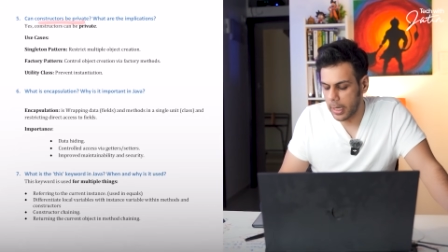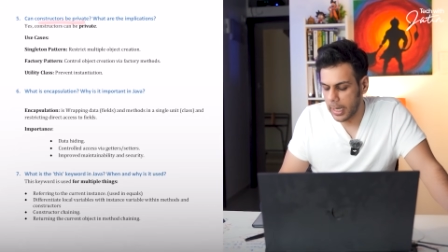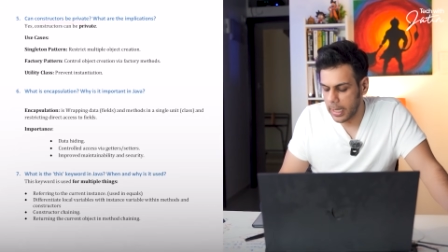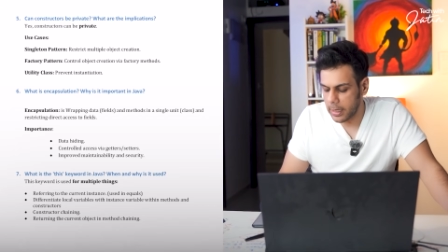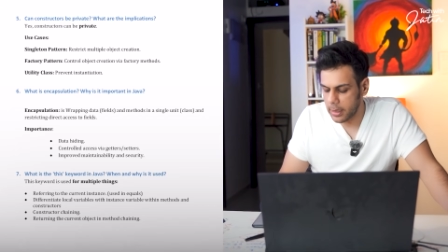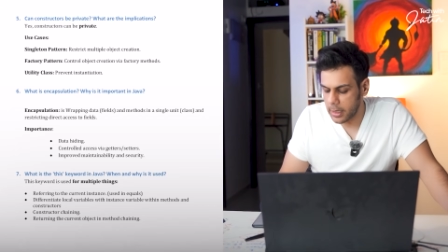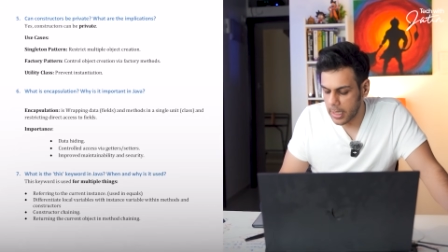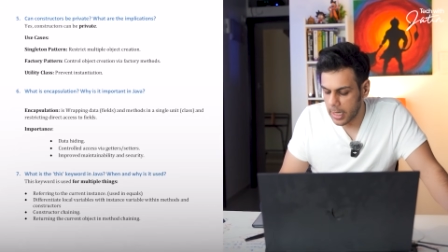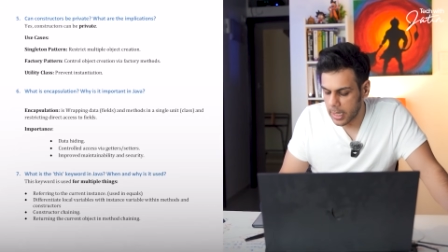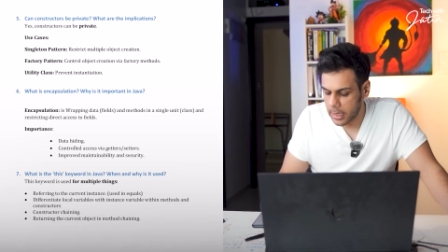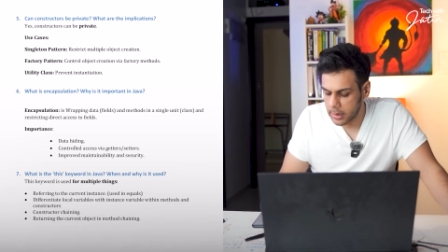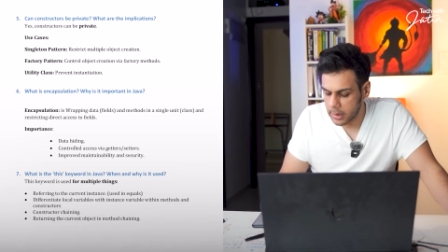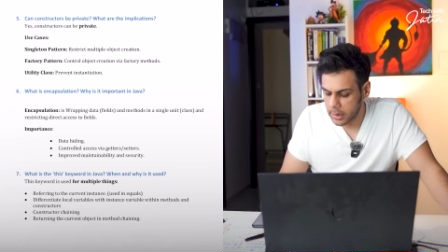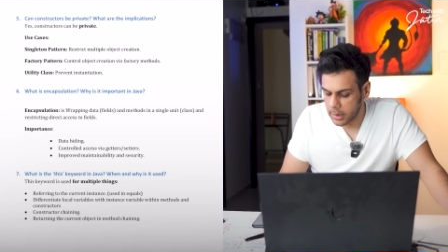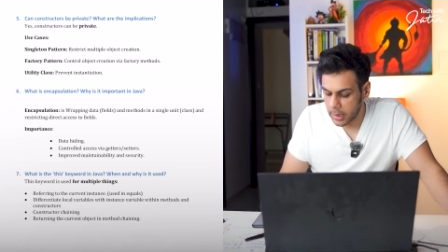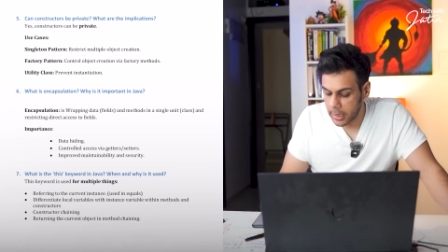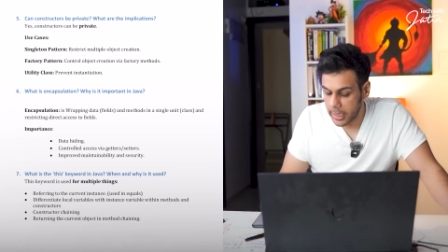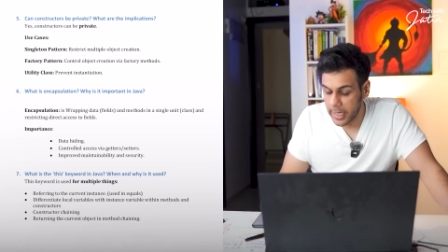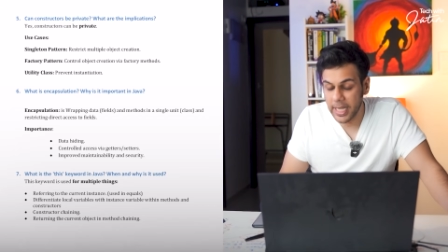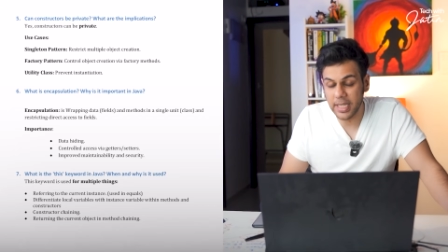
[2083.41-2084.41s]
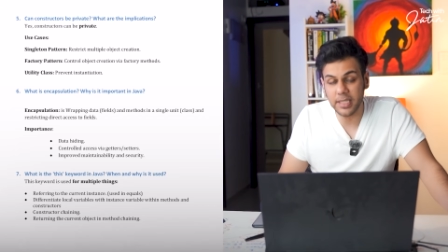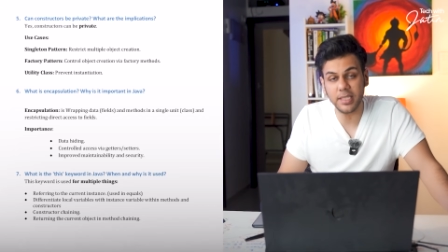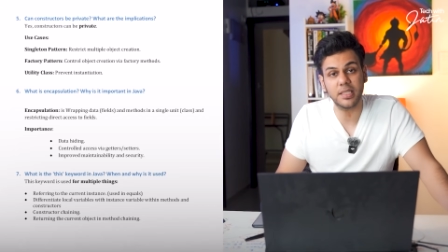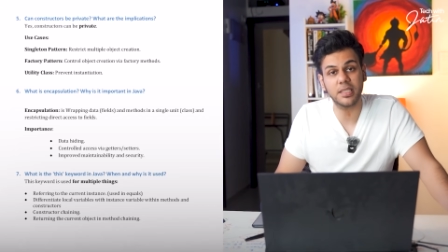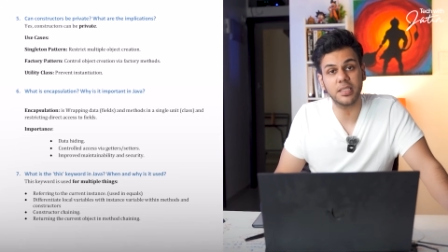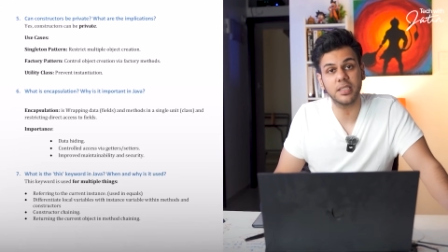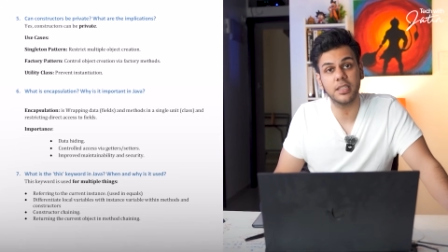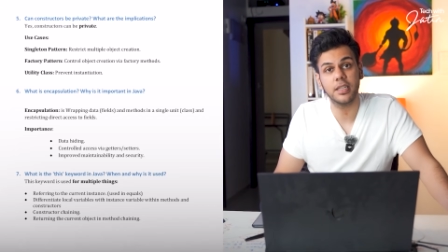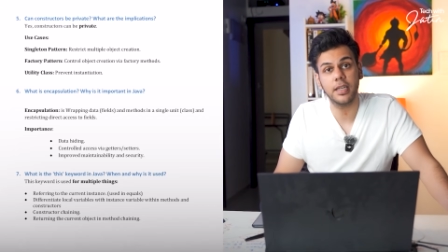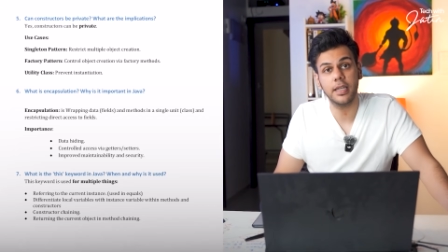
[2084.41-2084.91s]
And the answer
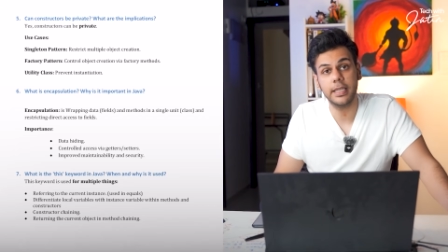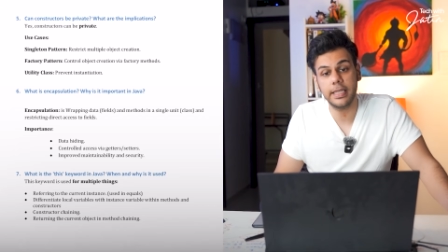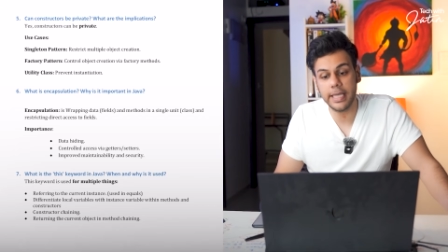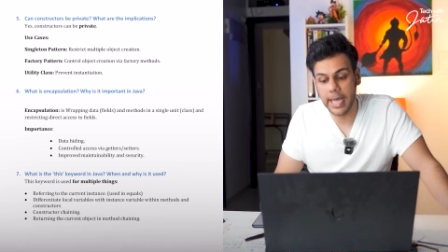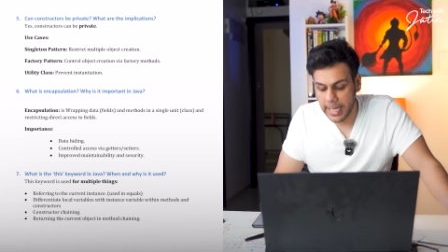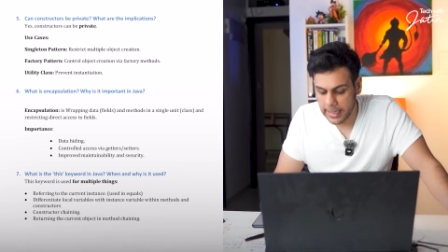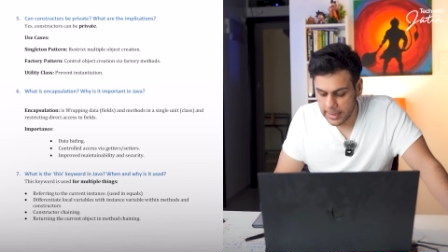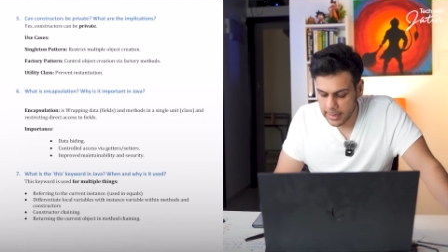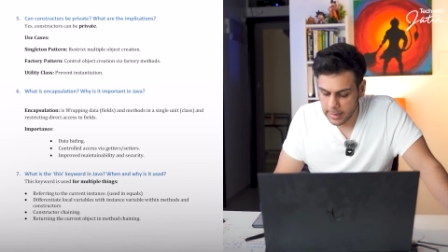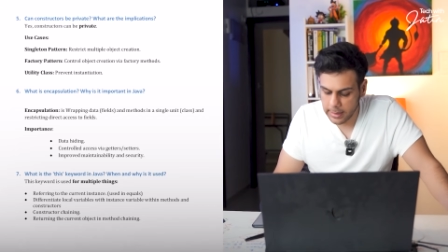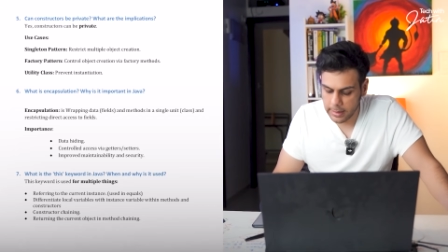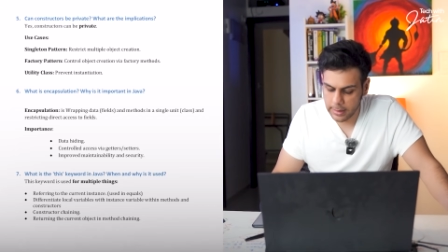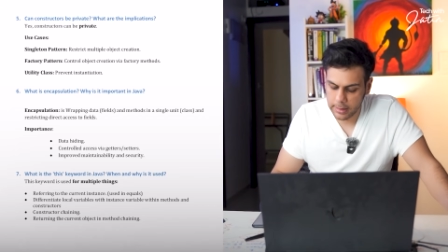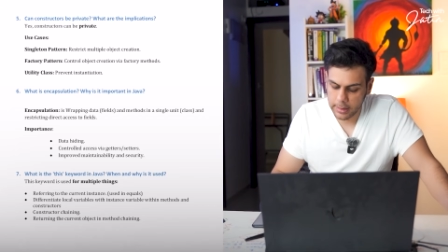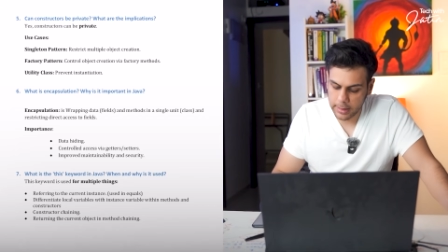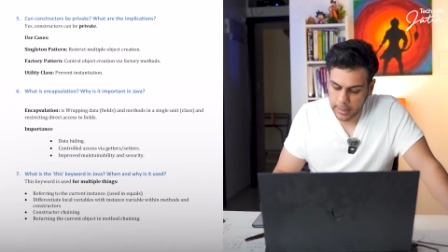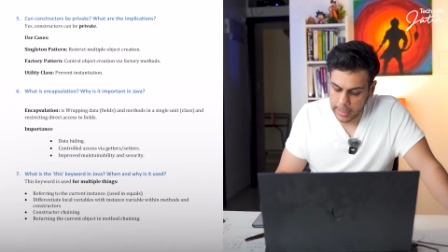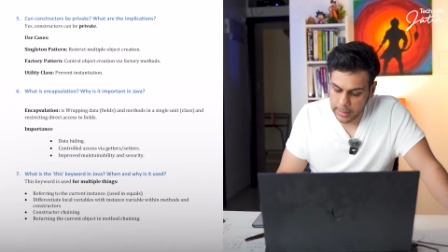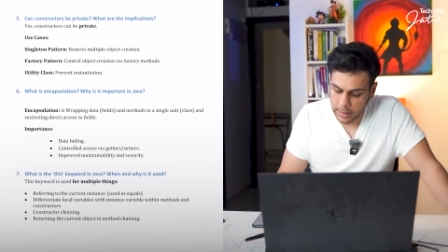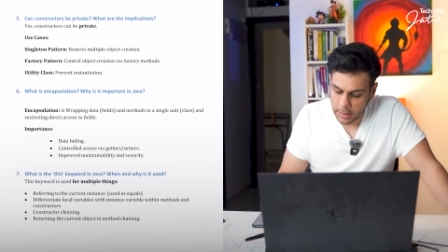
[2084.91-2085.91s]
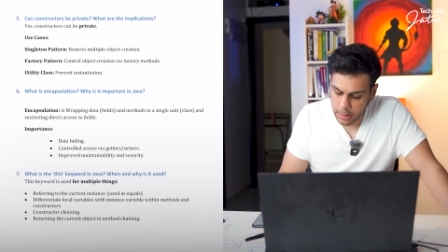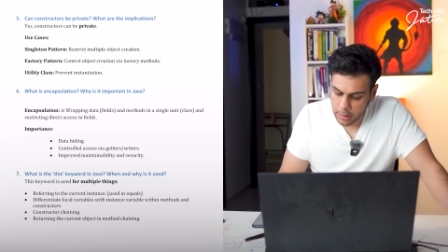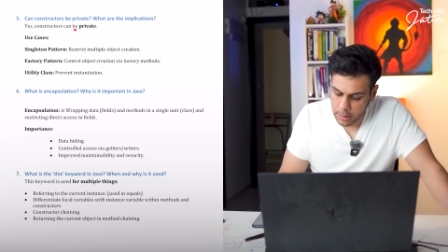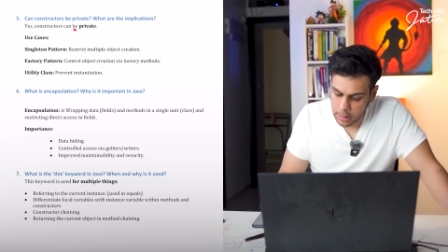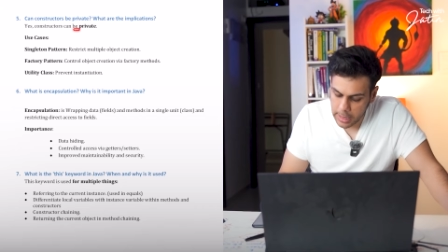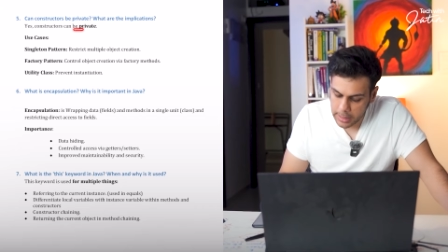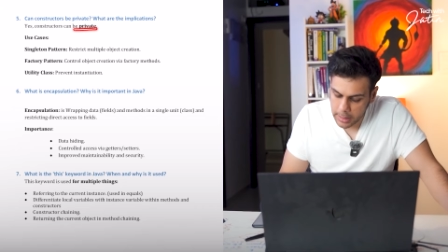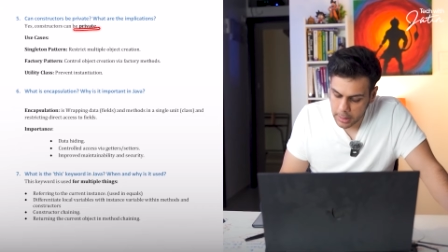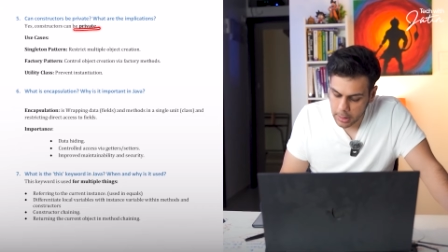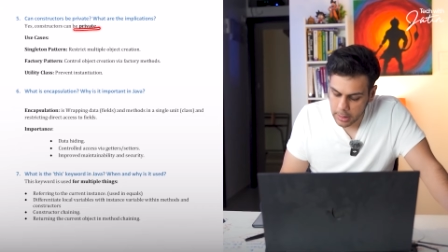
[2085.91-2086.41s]
is yes,
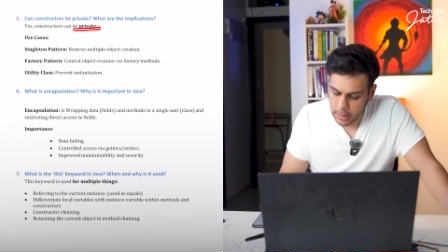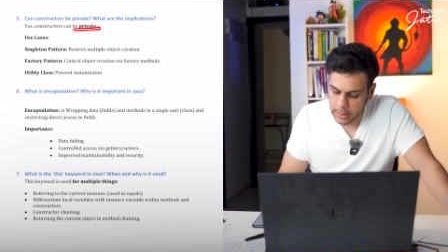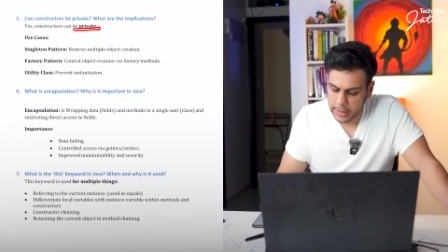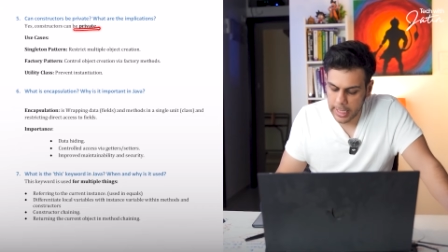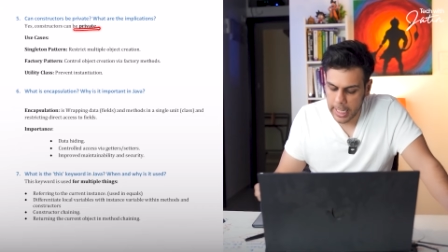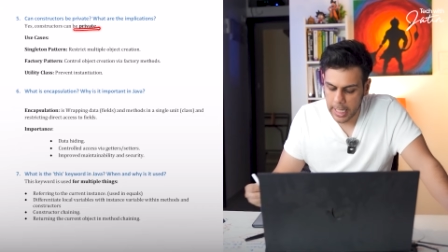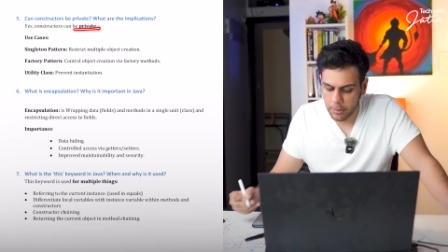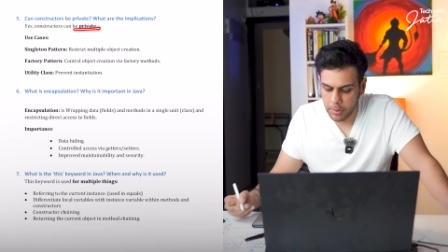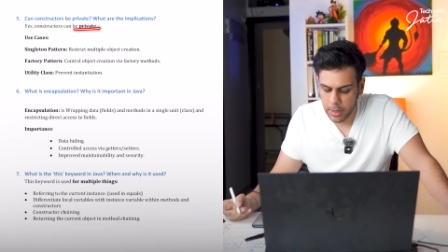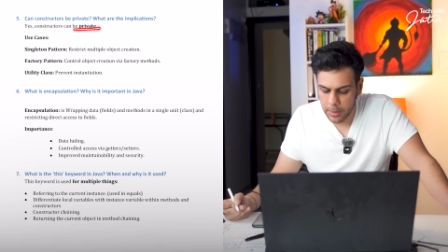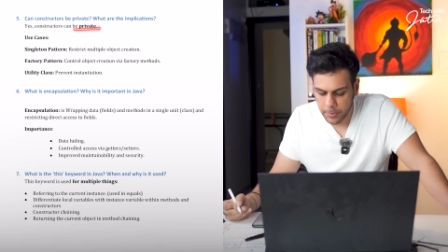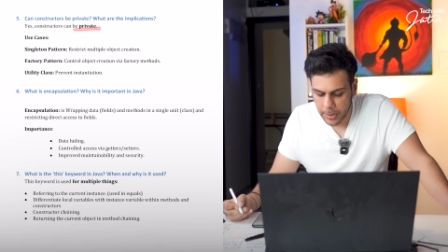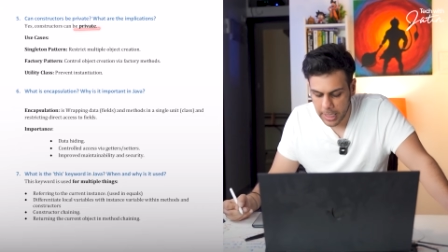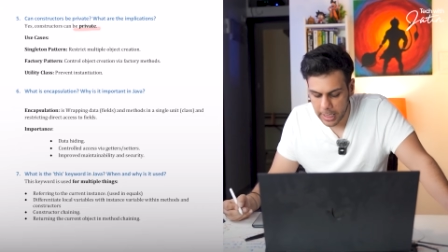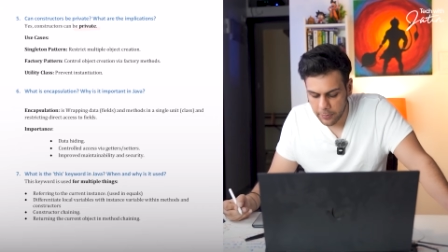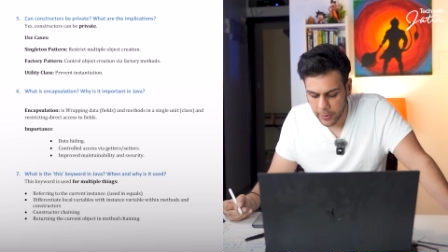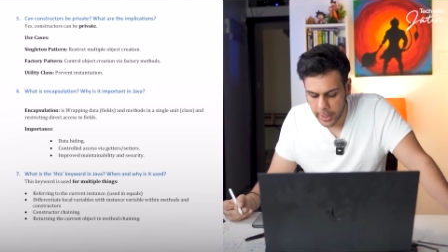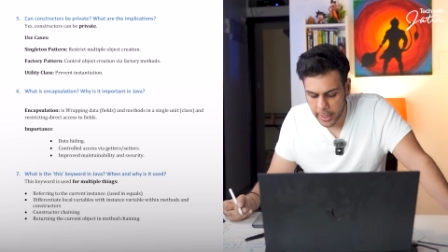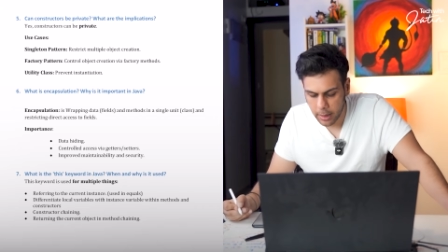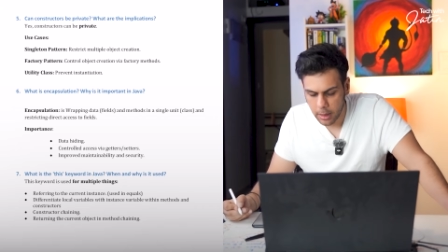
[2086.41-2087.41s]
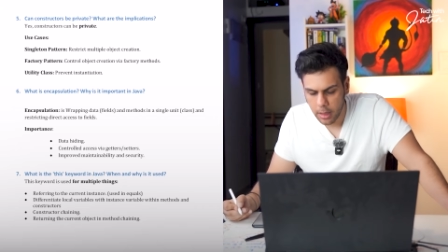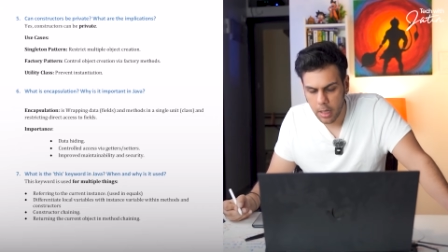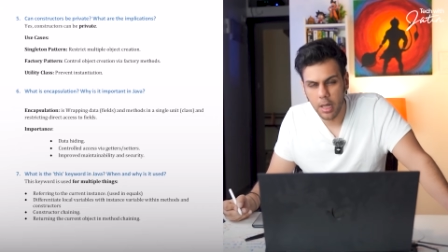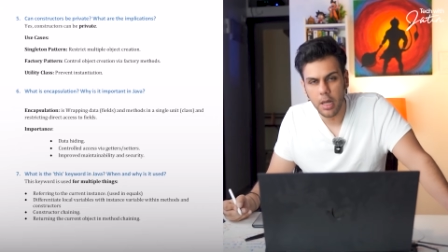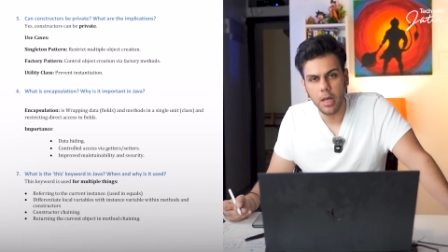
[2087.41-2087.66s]
constructors can be private.